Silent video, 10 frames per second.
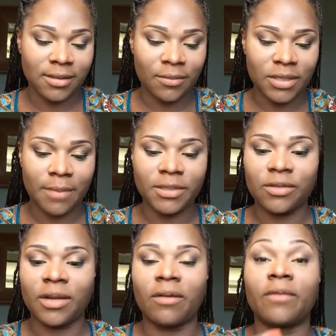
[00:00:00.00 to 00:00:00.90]
sometimes
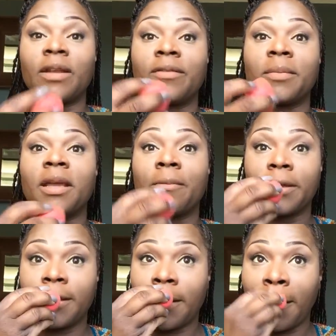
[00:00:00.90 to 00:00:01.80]
do it. I don't even have makeup
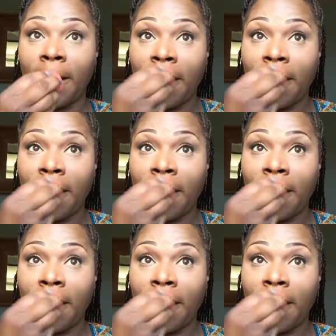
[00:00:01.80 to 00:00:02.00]
right there.